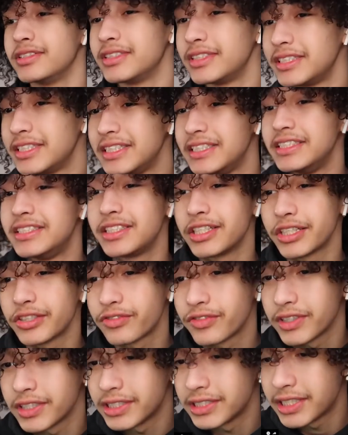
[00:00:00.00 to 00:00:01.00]
He
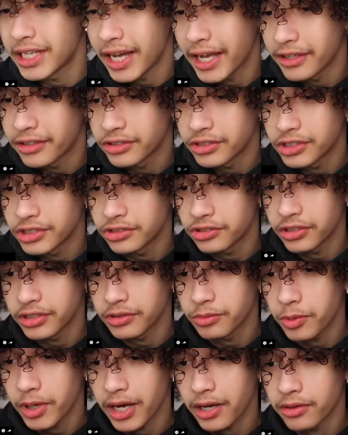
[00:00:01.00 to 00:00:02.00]
just released that energy
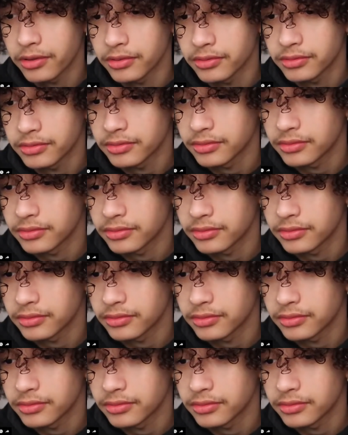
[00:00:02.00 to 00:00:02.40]
drink. Wow.